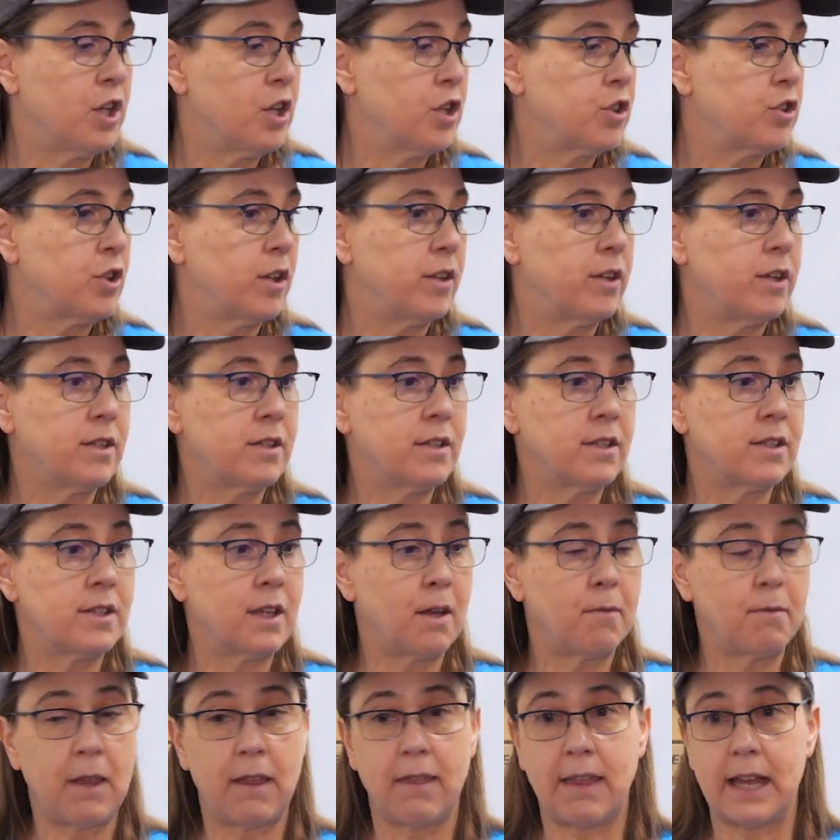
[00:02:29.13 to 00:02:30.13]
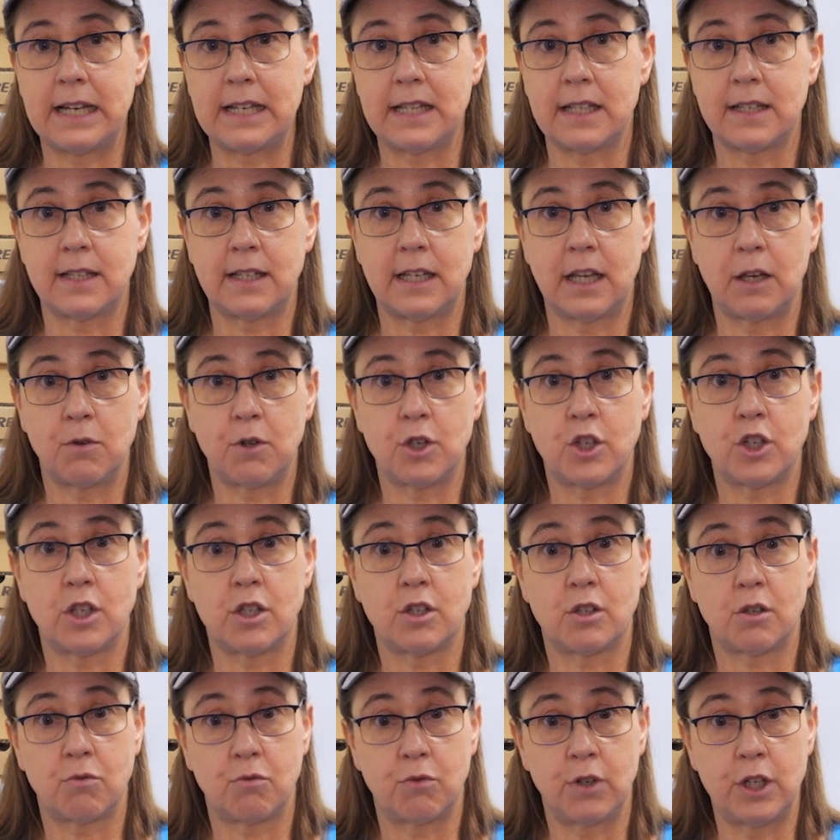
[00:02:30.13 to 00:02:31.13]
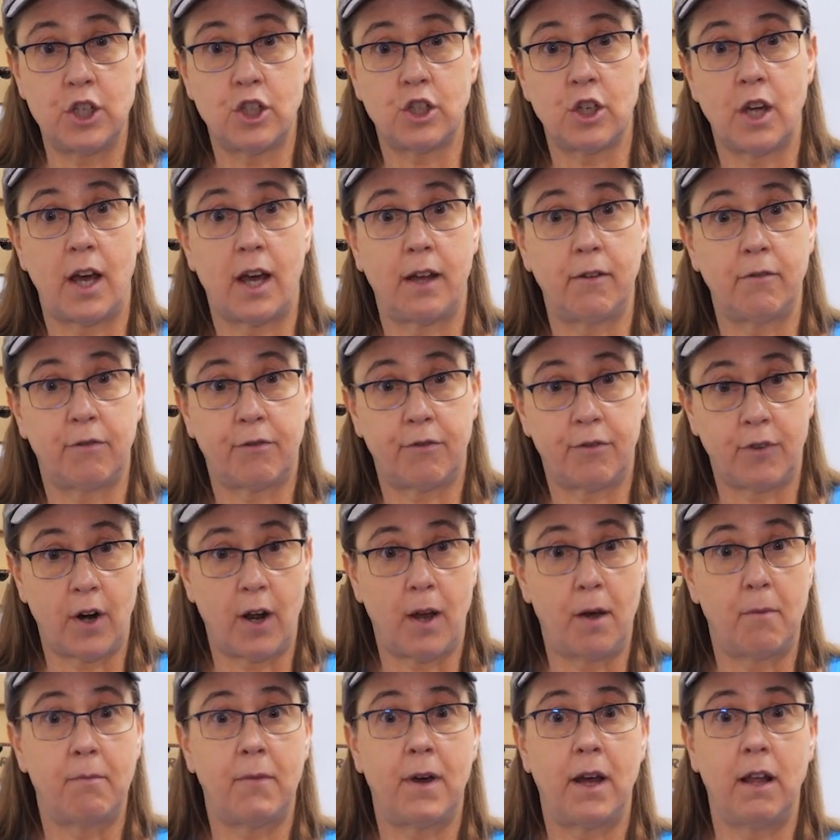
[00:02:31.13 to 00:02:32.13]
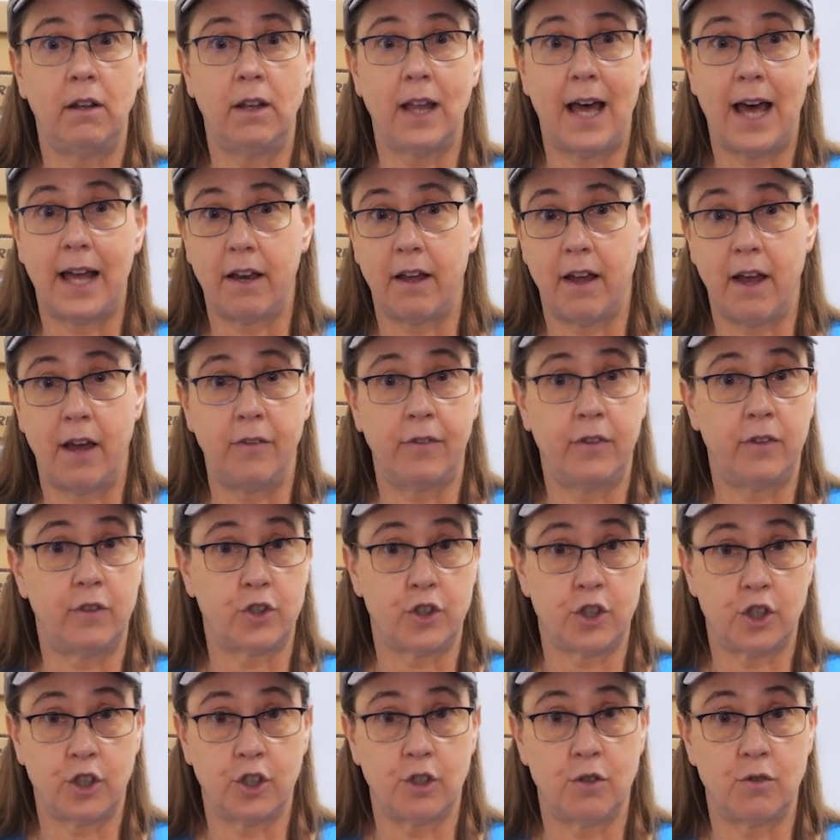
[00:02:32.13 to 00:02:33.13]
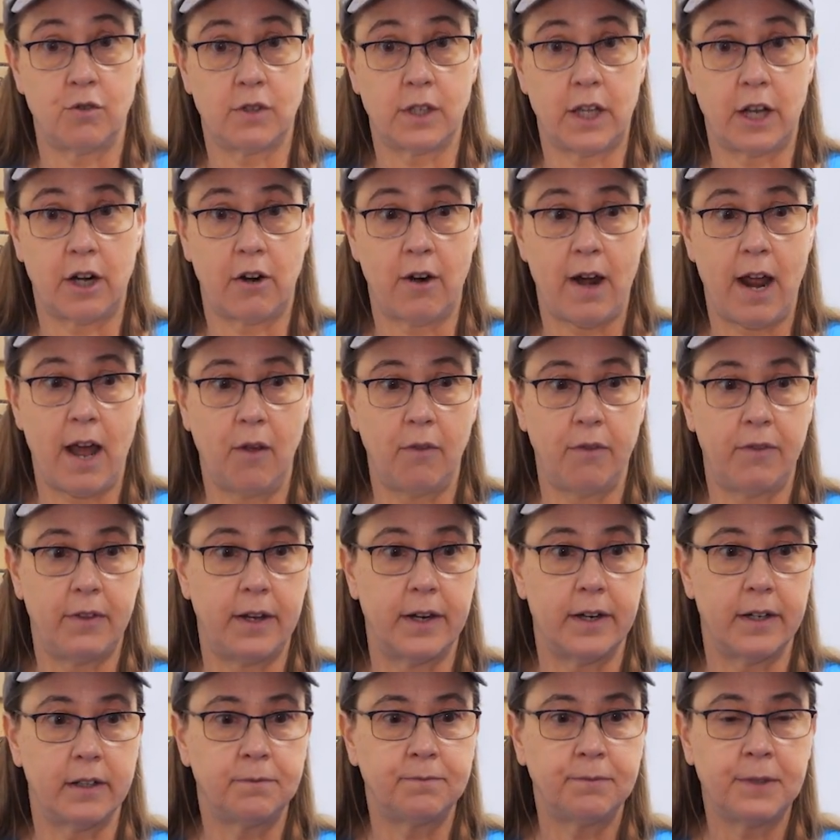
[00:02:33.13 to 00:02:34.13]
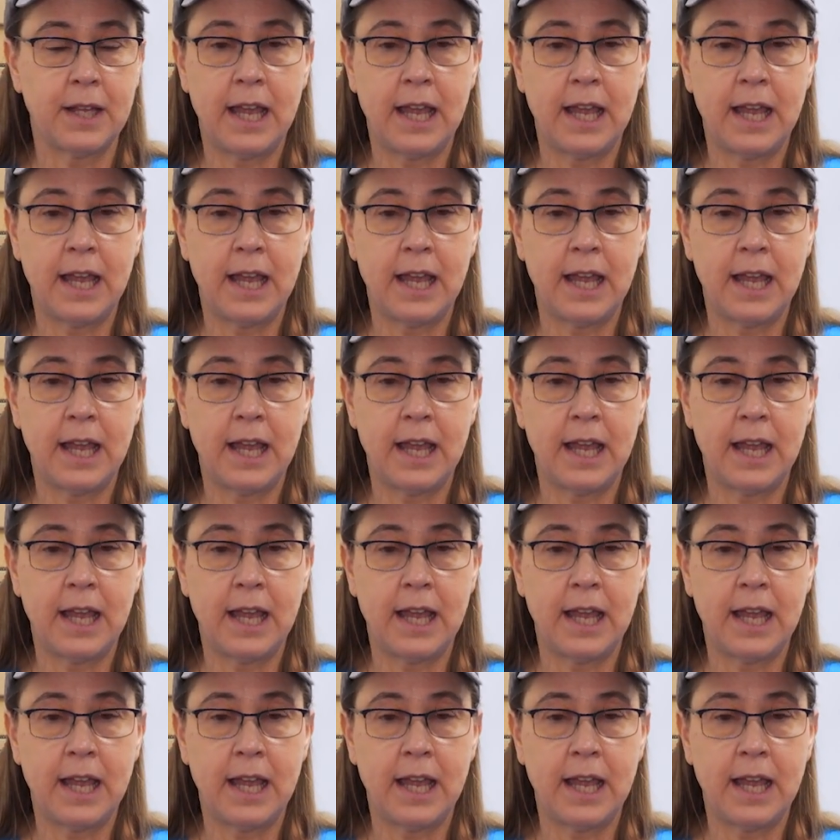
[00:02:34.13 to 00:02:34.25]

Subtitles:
So this is something that distinguishes a Reshod from a lot of other shoes that are out there.